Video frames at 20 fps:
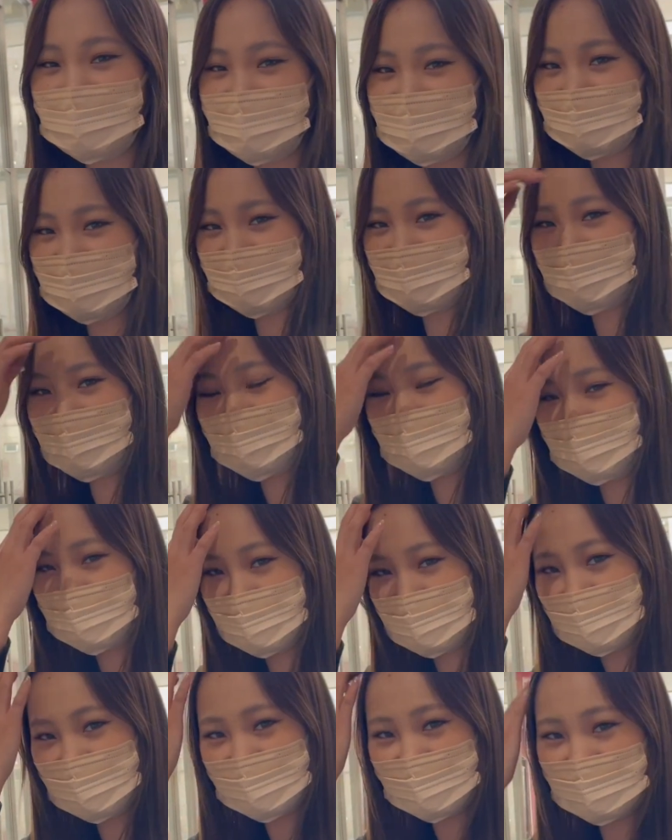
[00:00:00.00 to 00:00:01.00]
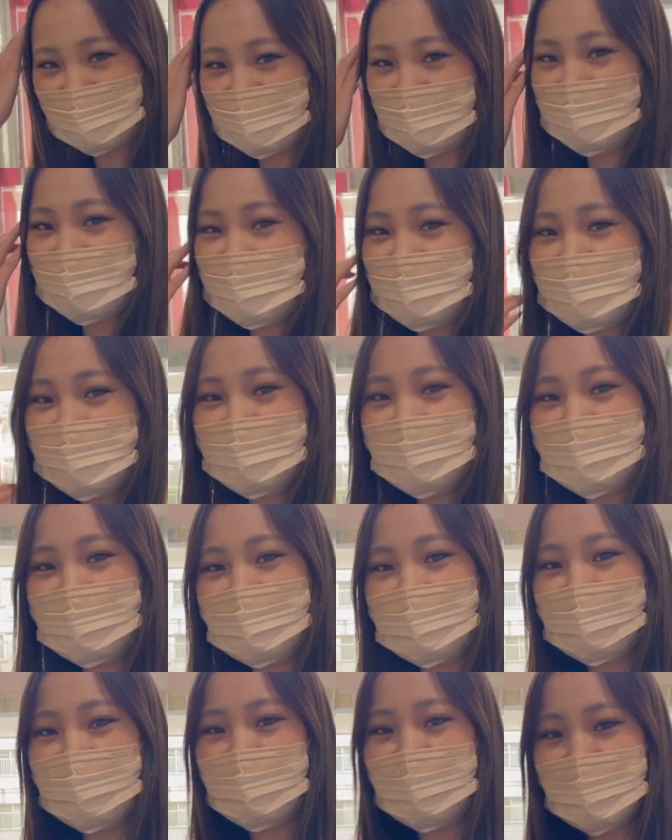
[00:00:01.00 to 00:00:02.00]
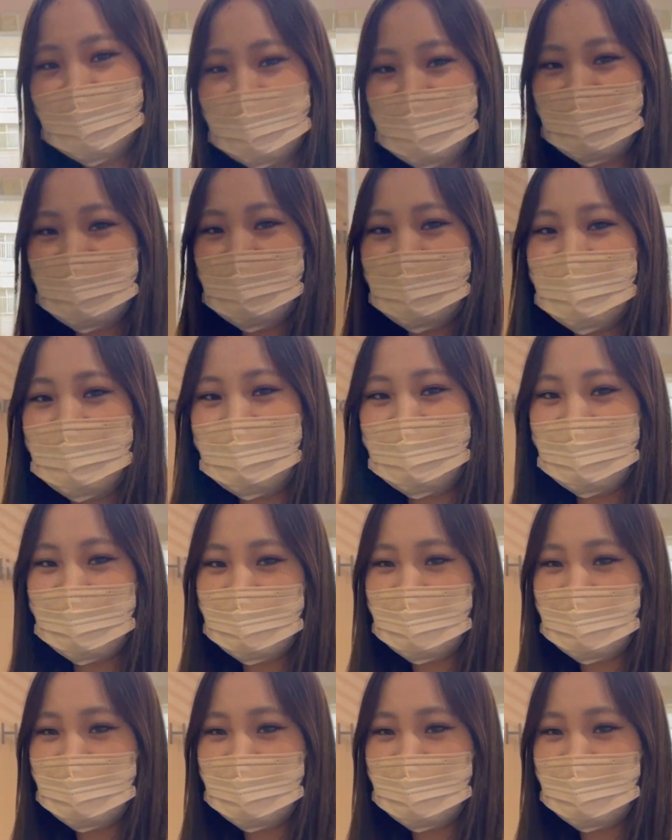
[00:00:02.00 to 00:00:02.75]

What is one TUJ stereotype that's true?